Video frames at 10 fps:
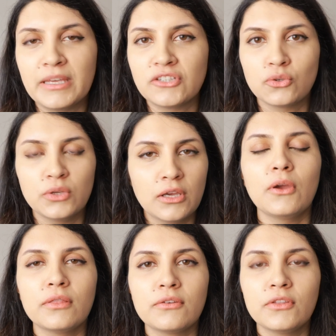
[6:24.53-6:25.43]
make sure you
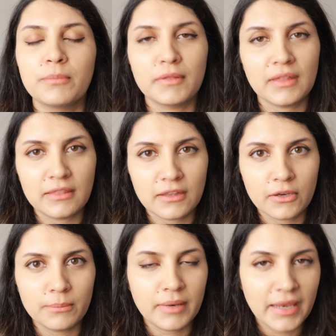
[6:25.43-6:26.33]
go through the presenting
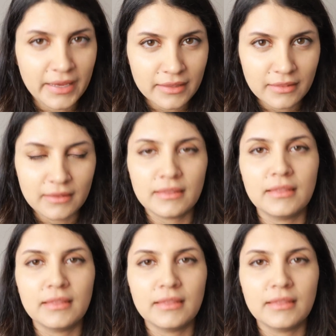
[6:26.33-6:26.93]
complaint,